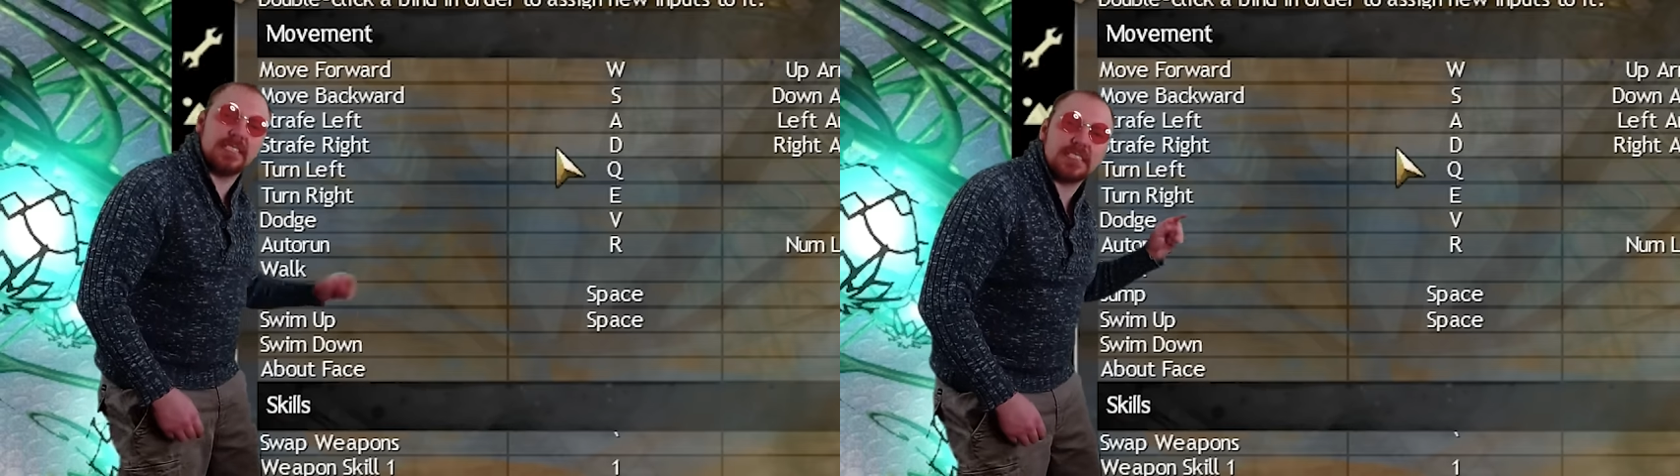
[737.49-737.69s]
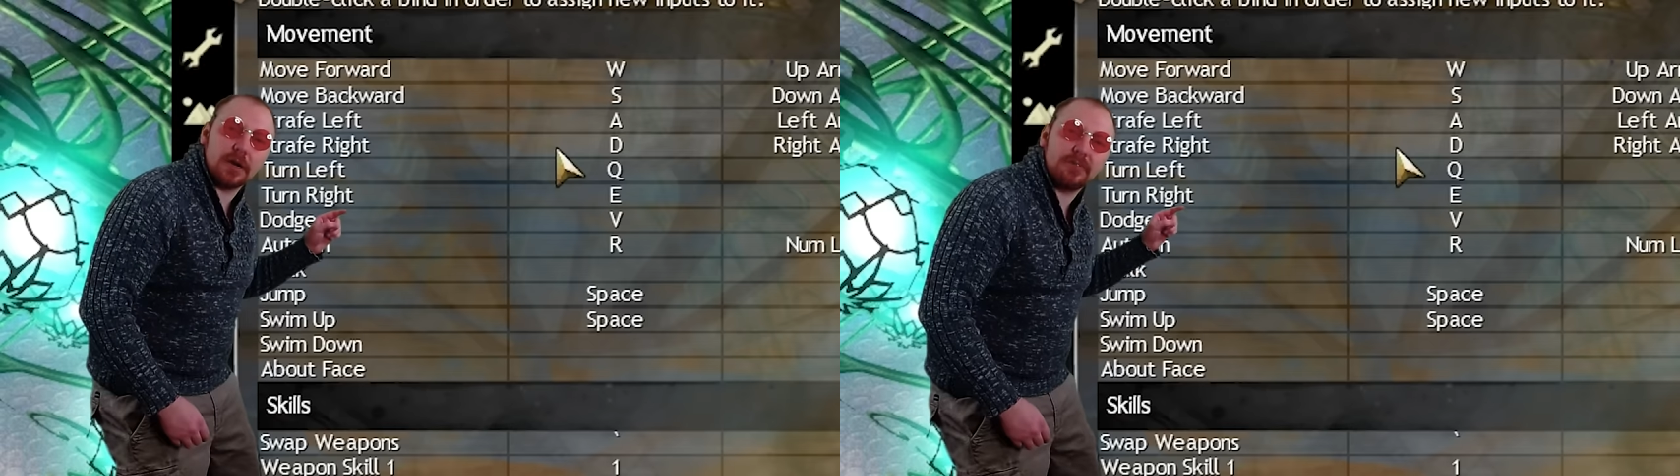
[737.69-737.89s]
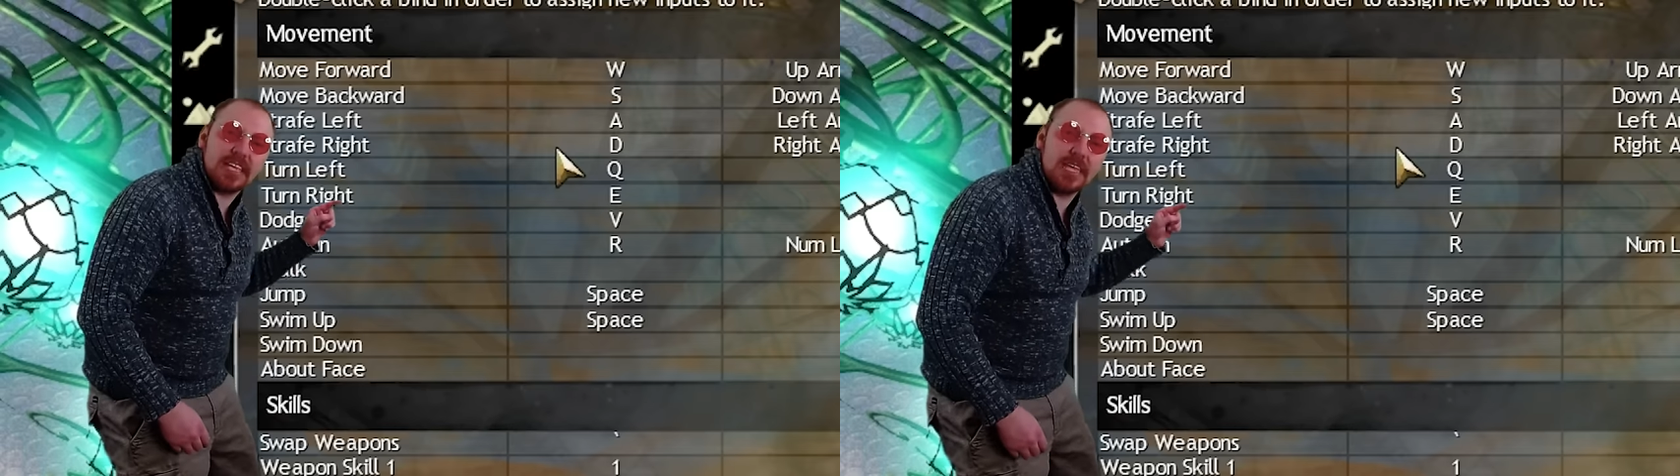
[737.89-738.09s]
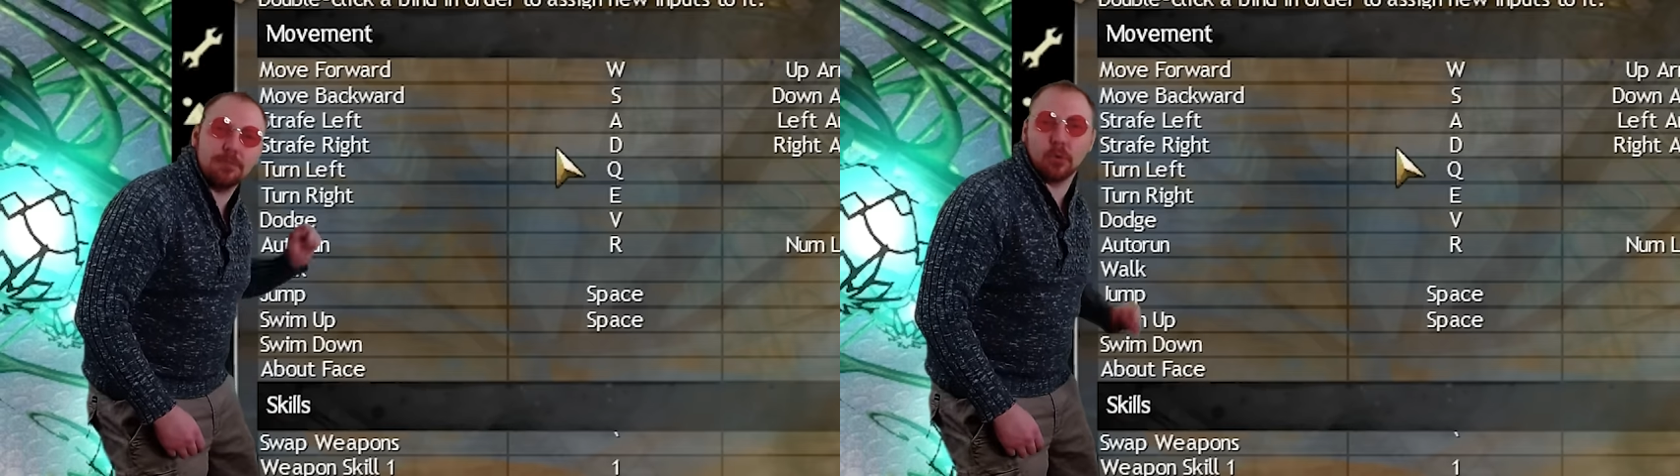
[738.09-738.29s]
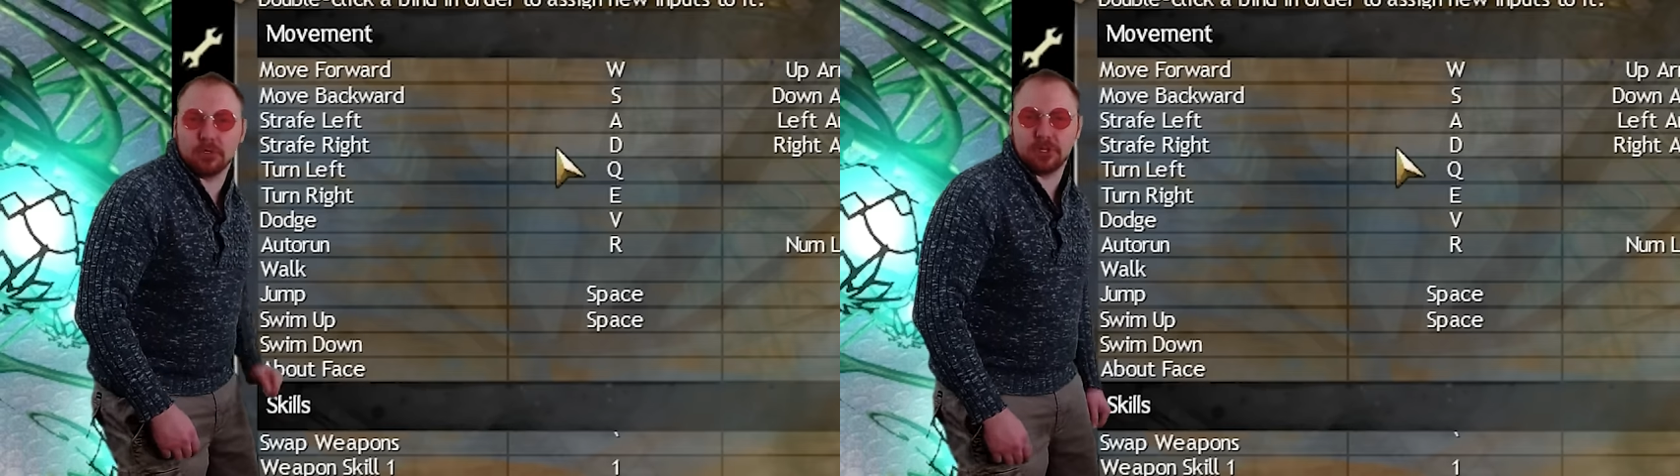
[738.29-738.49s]
instead of
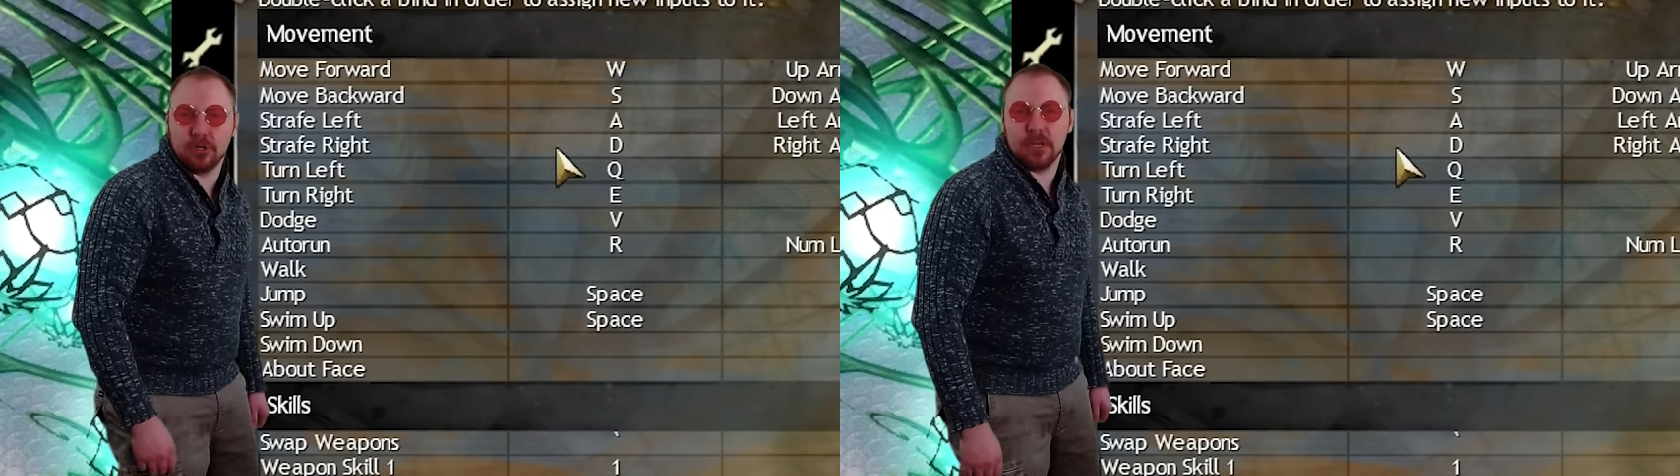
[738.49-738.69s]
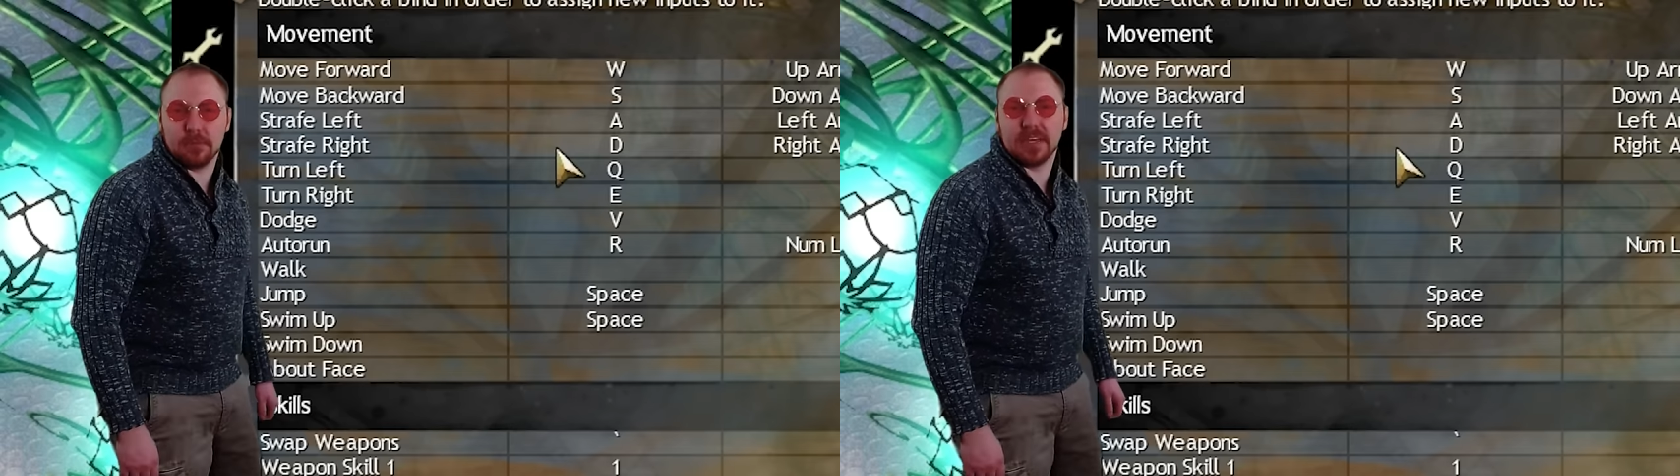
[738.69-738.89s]
keyboard turning by